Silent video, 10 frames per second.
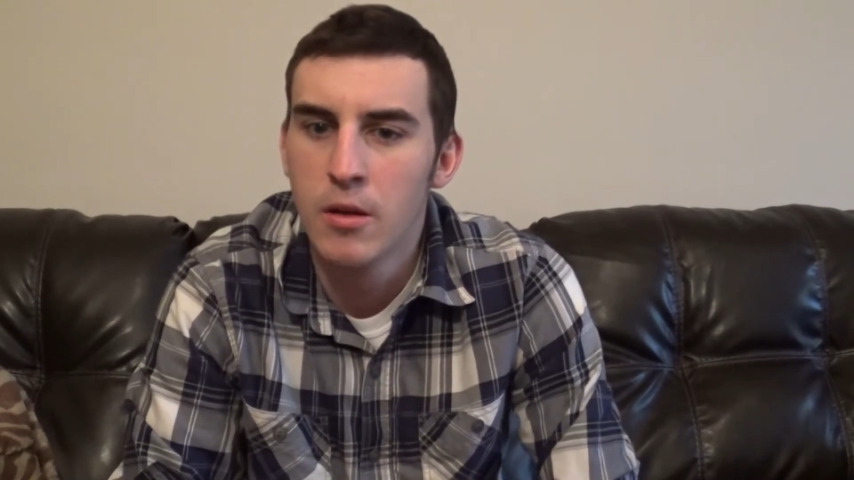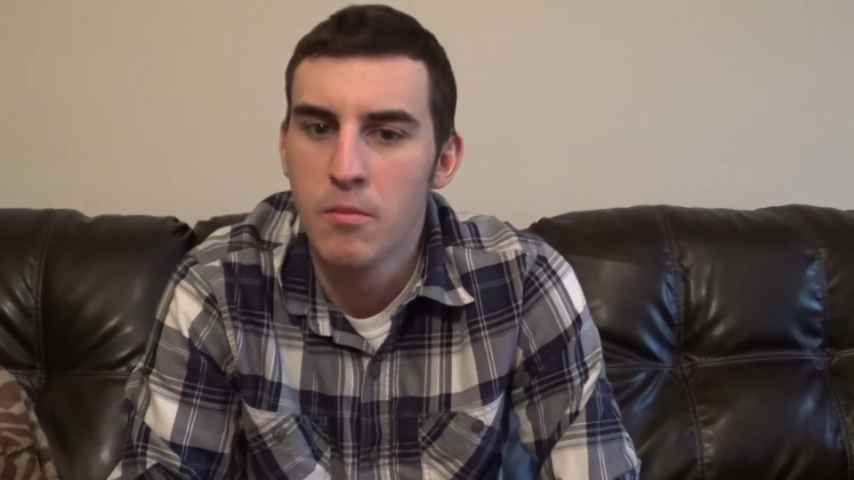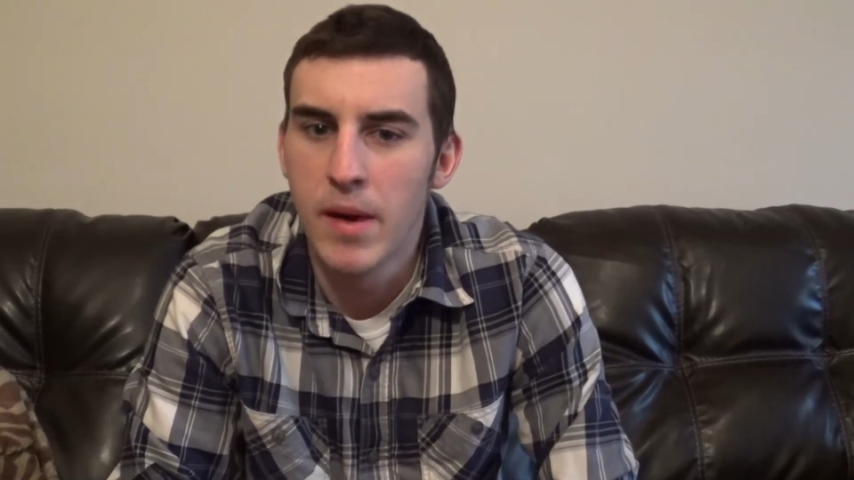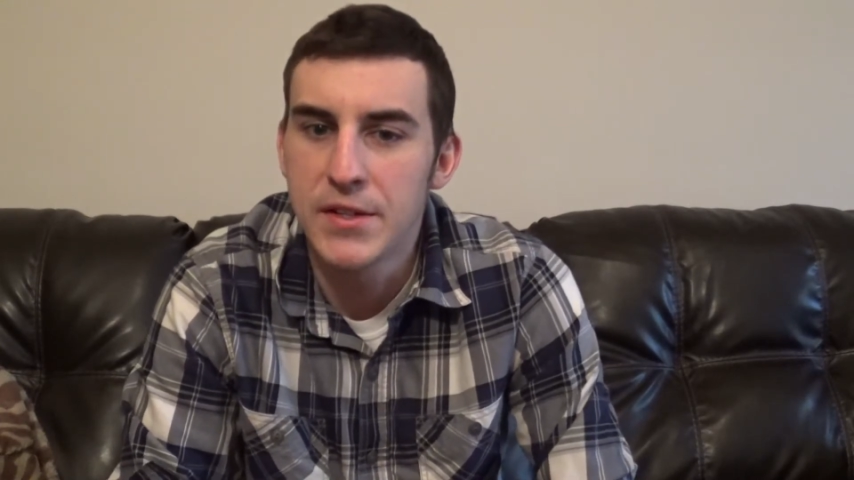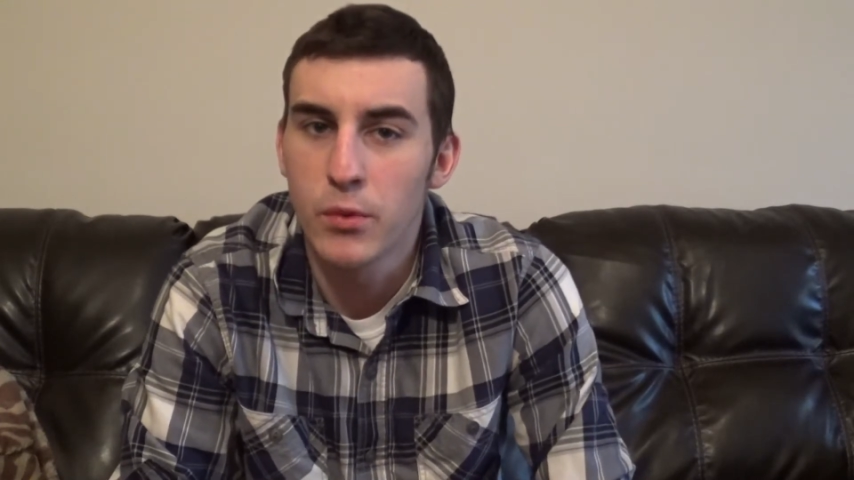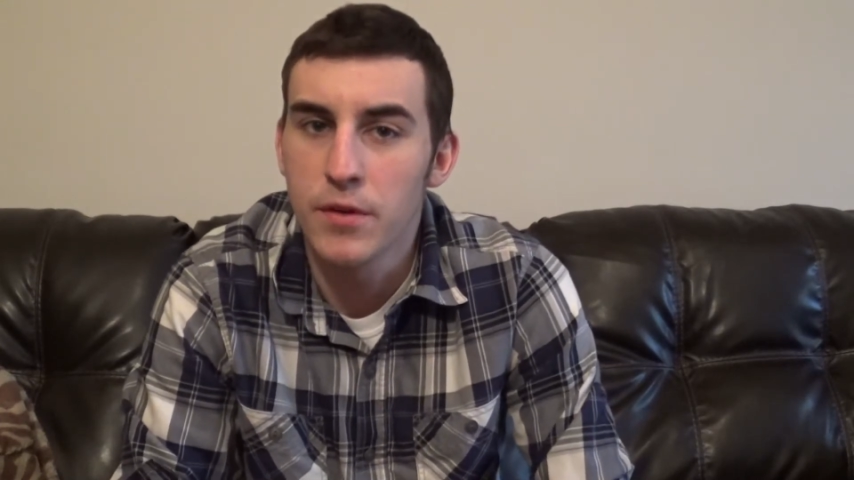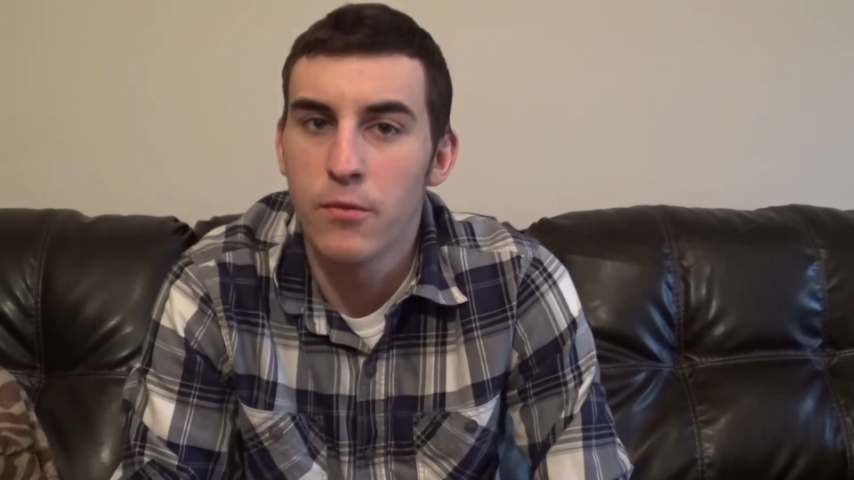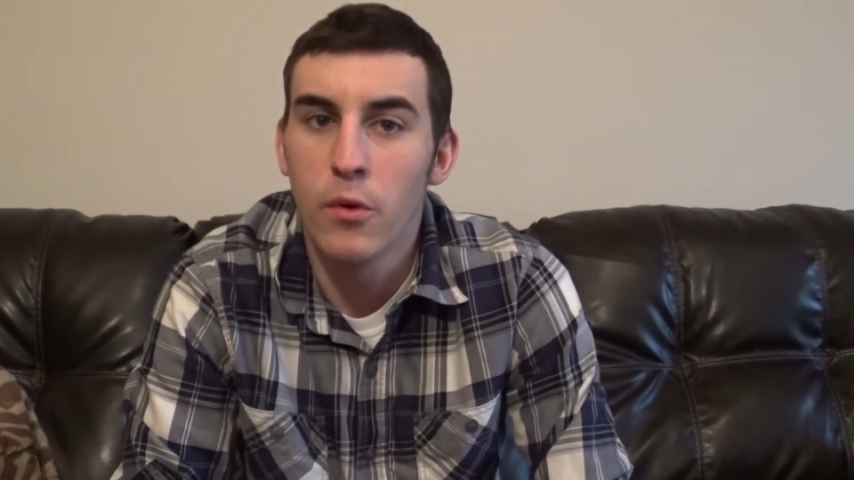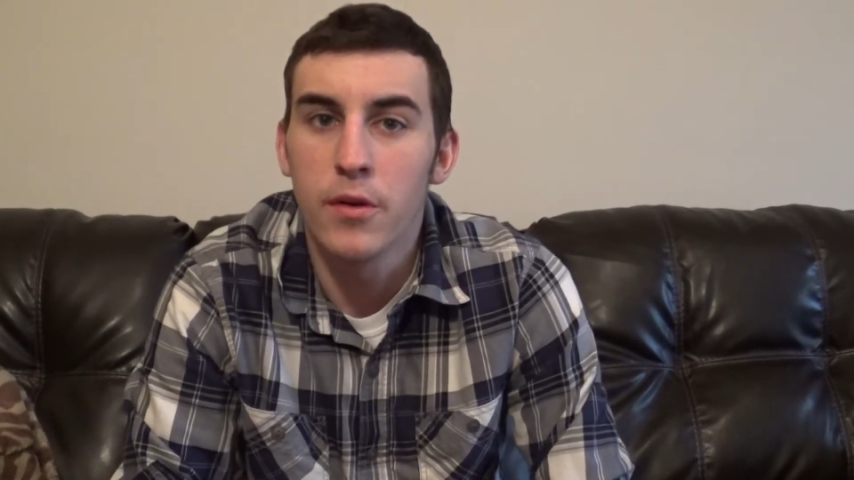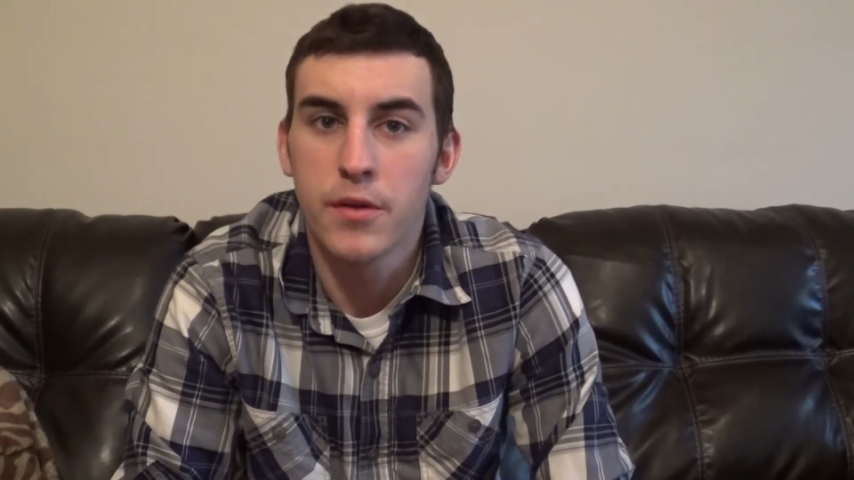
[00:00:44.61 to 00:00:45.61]
May
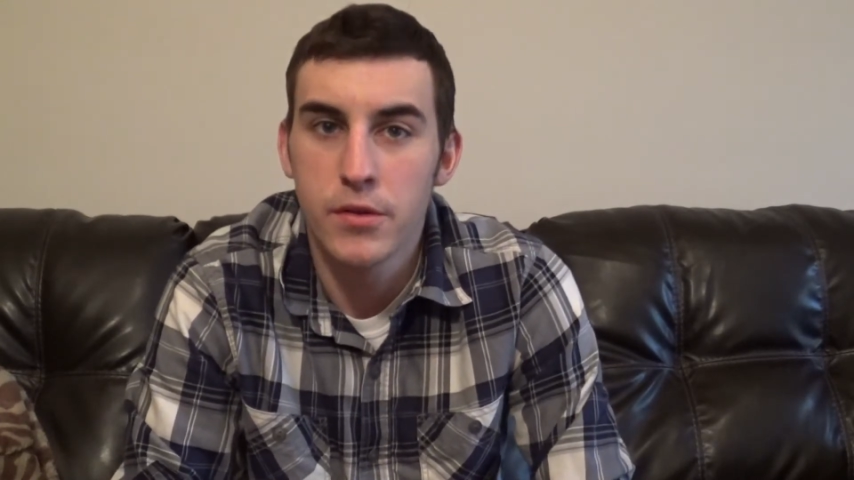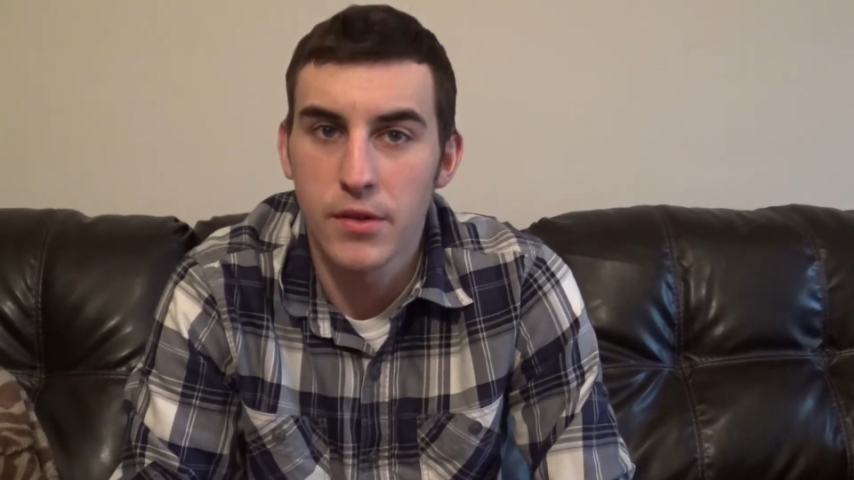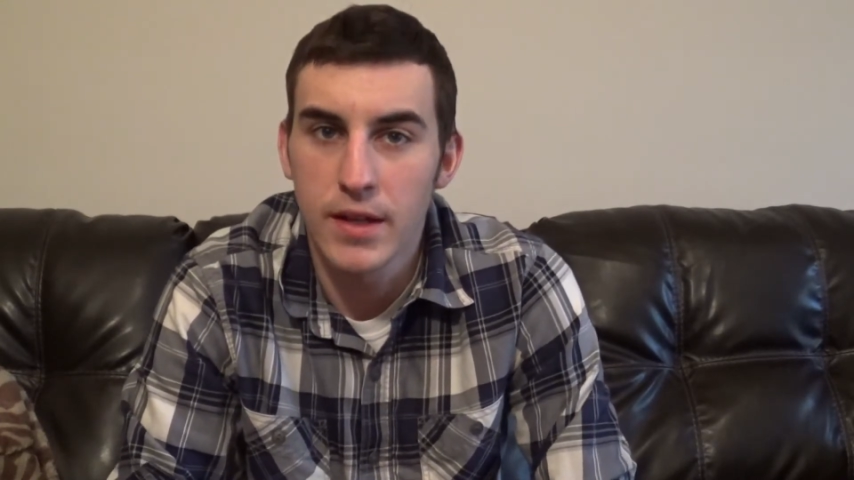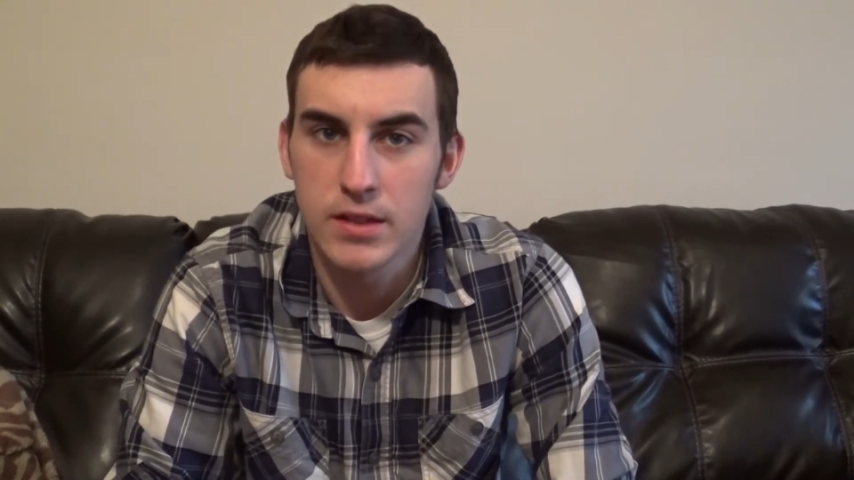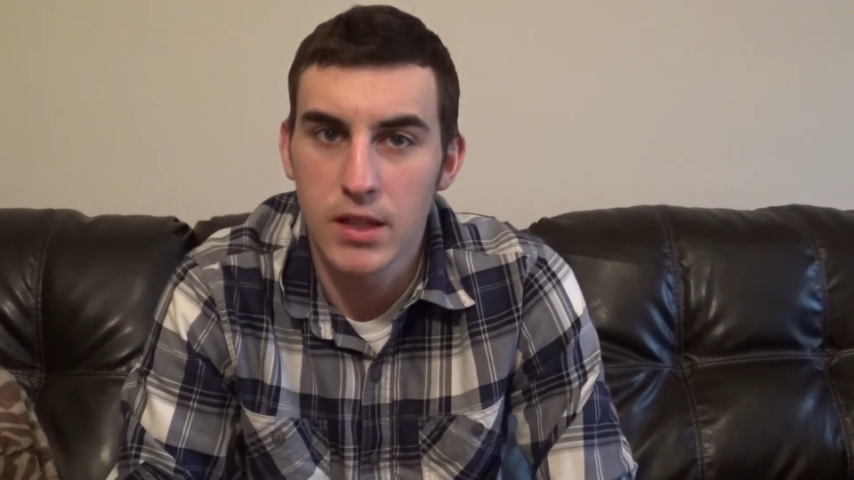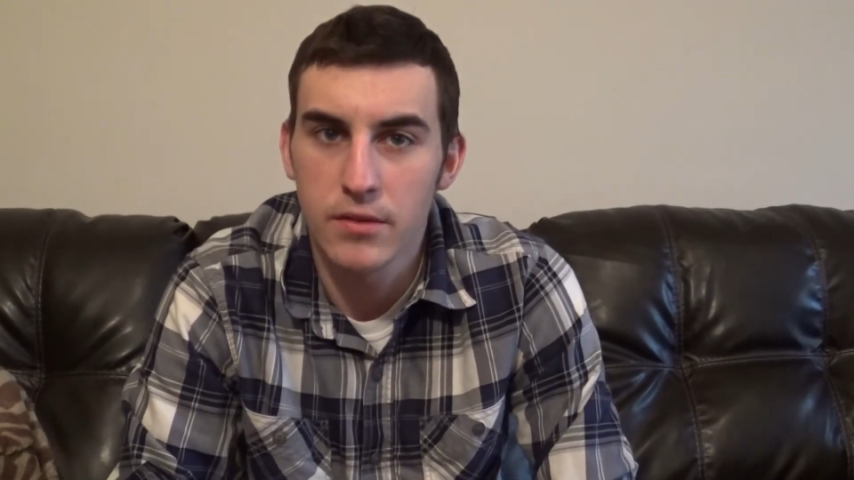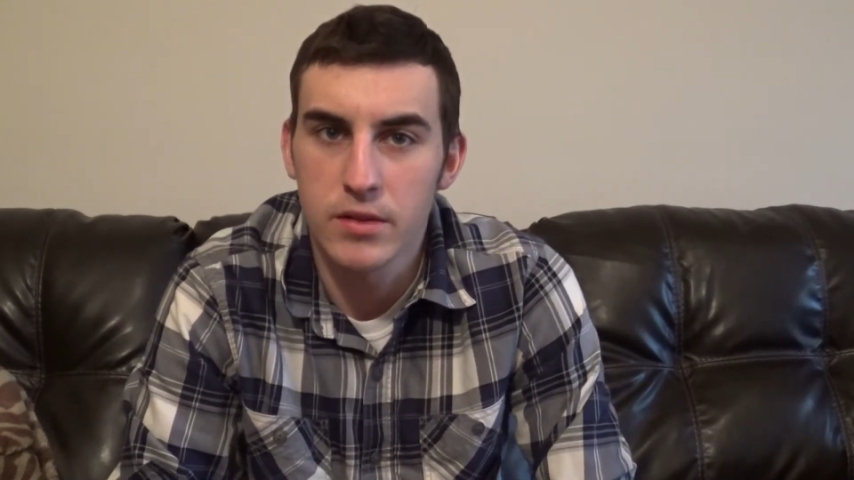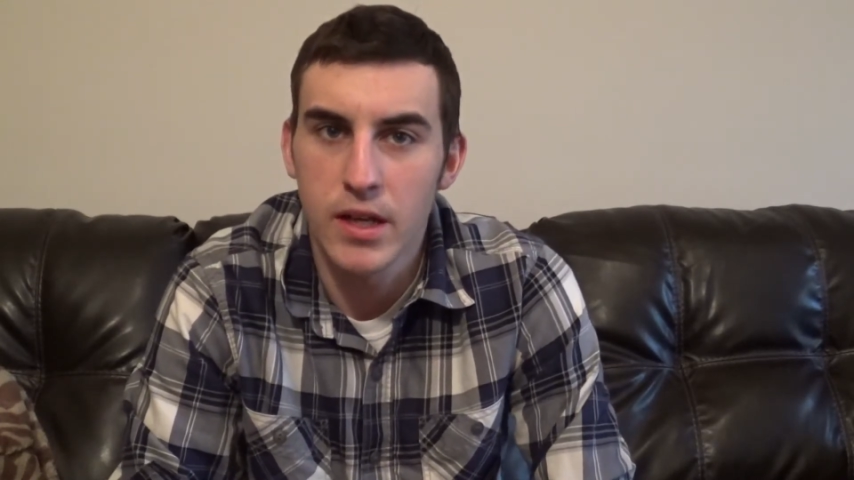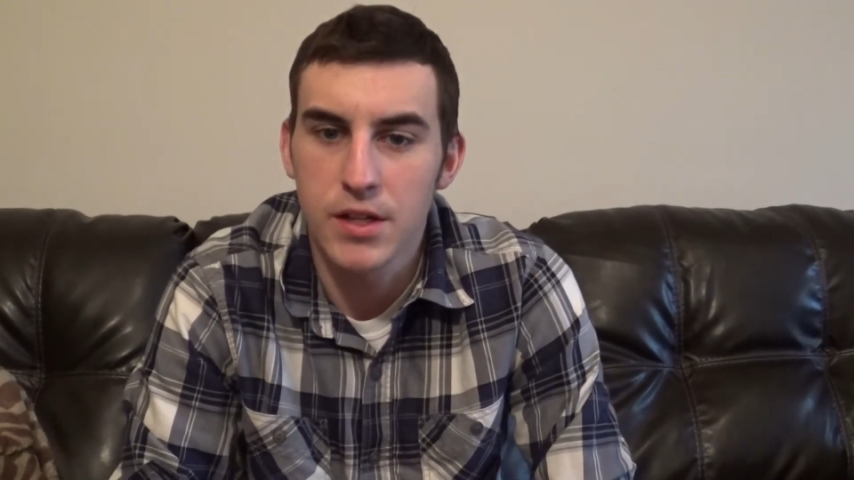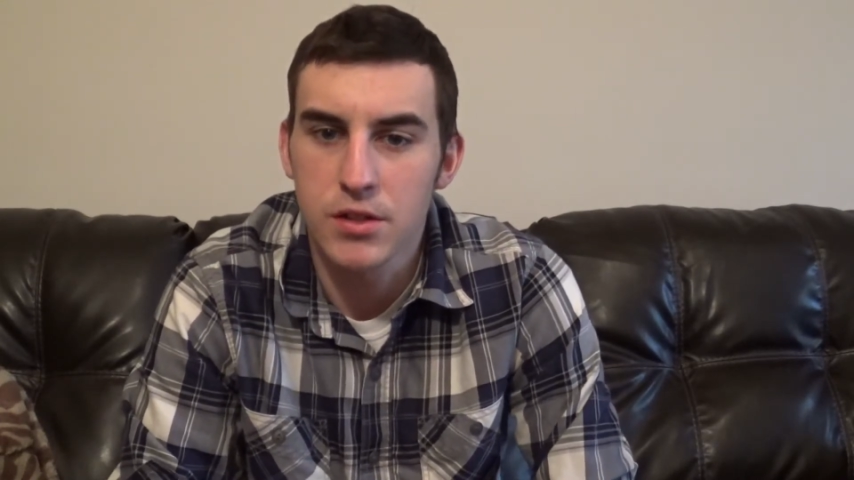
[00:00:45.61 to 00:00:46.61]
24th,
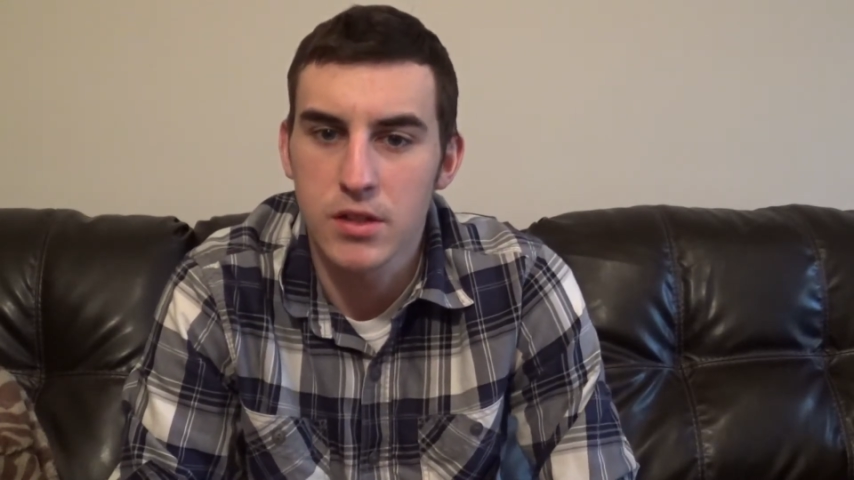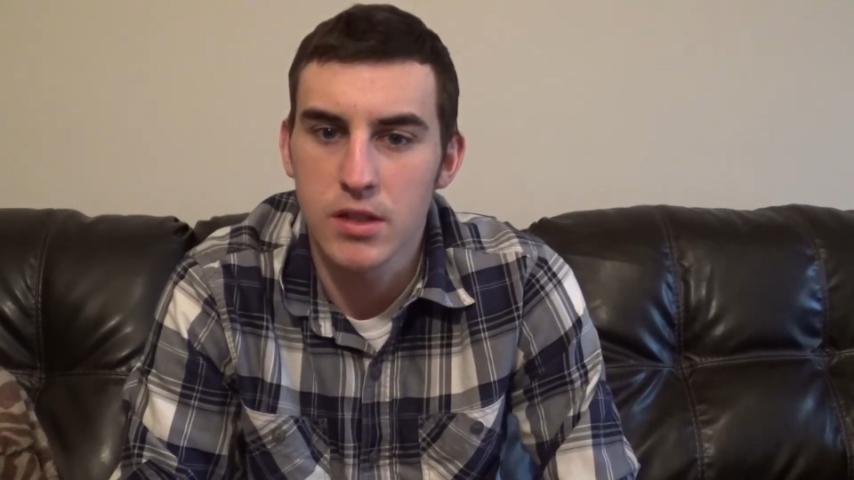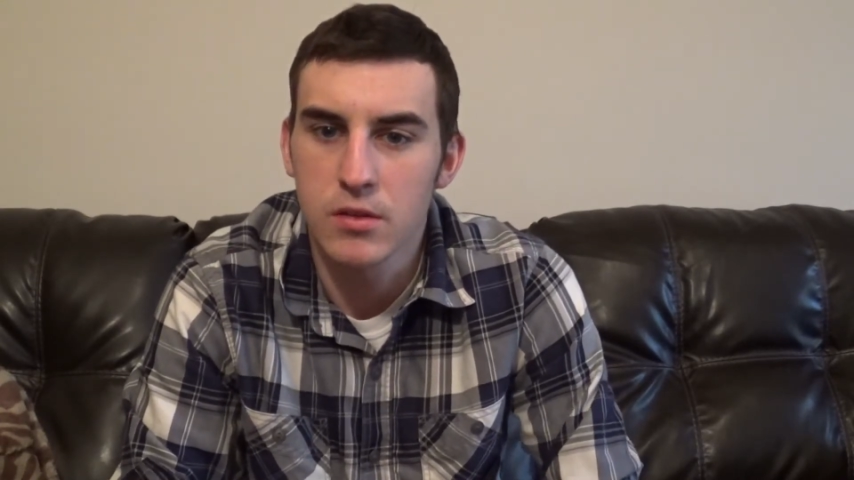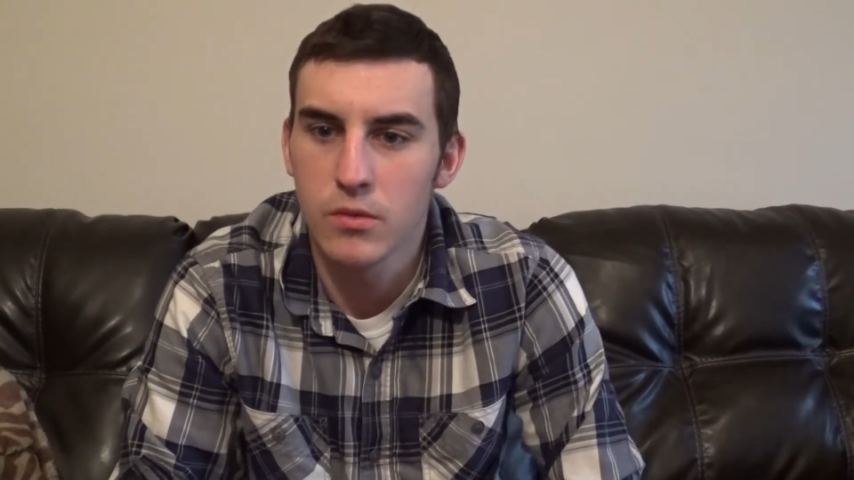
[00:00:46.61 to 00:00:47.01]
2011 actually